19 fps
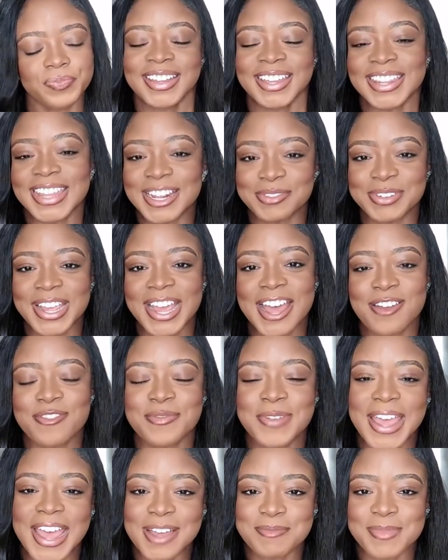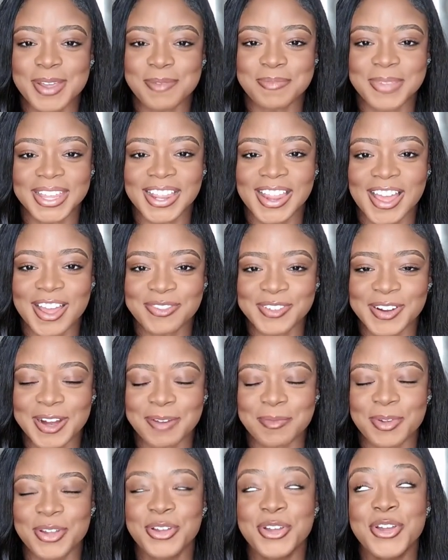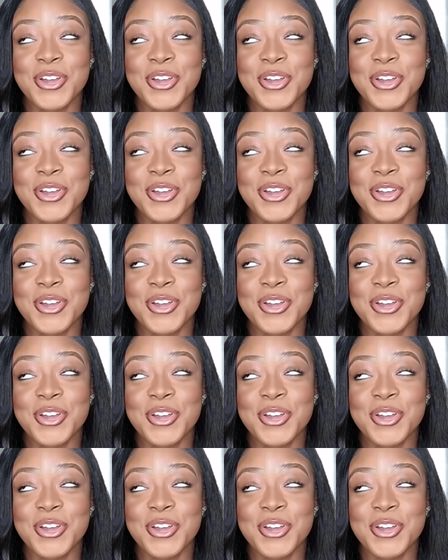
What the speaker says: And then we have at my big law firm.